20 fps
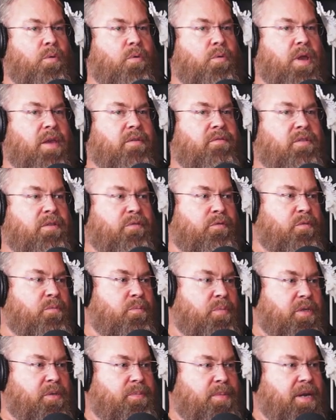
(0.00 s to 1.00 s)
all have
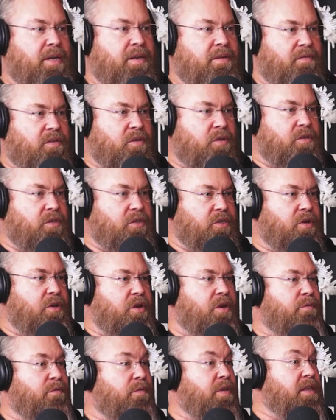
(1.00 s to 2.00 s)
different perspectives on we
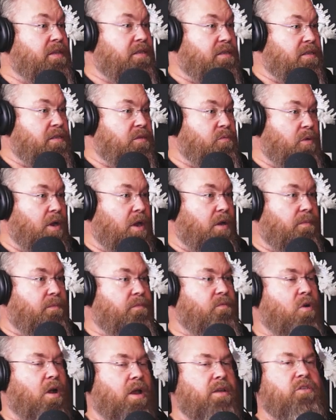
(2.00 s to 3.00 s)
certain do. events as yeah. well.
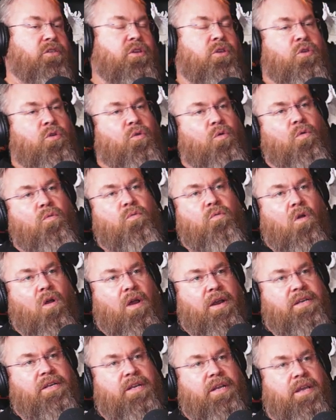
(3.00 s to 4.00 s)
Right. So you're
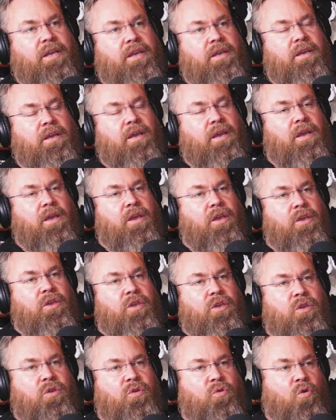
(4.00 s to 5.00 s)
writing
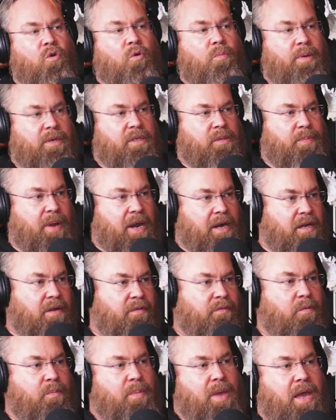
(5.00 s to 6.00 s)
your
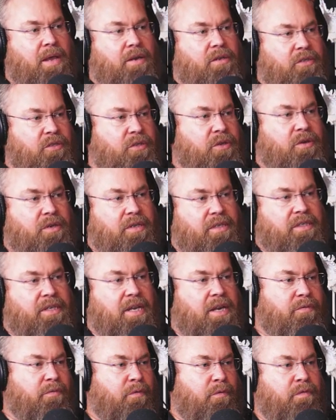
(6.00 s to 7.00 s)
perspective about a certain
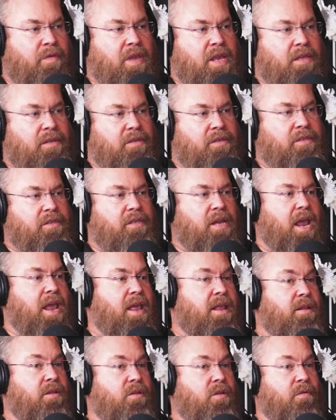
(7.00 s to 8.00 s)
set of events. Yeah.
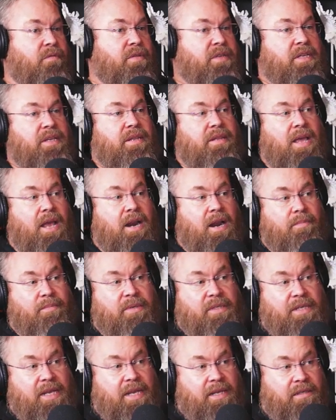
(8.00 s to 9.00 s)
And obviously that
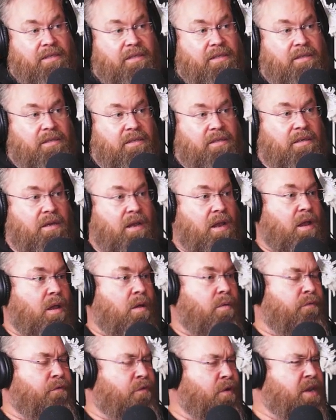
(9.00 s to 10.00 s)
upsets
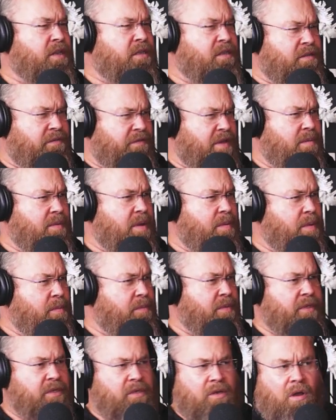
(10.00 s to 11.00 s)
friends, family
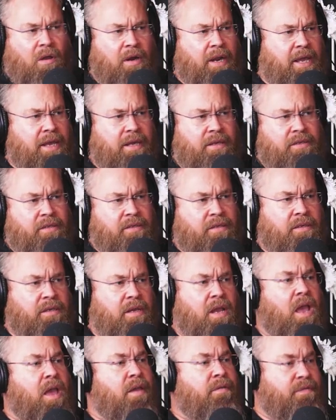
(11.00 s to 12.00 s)
members, colleagues? Family
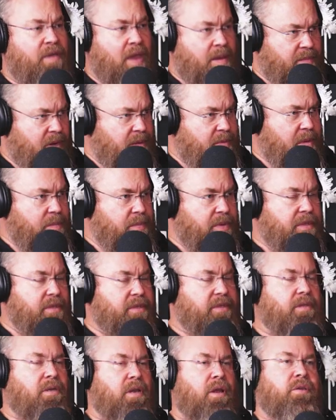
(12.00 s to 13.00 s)
members. Family members.
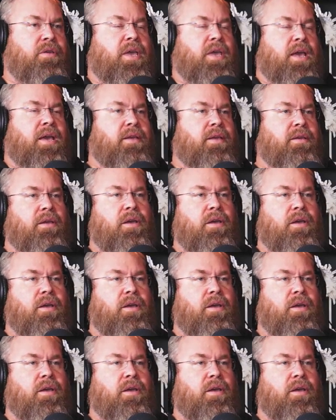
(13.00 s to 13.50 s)
Yep. Okay. Yep.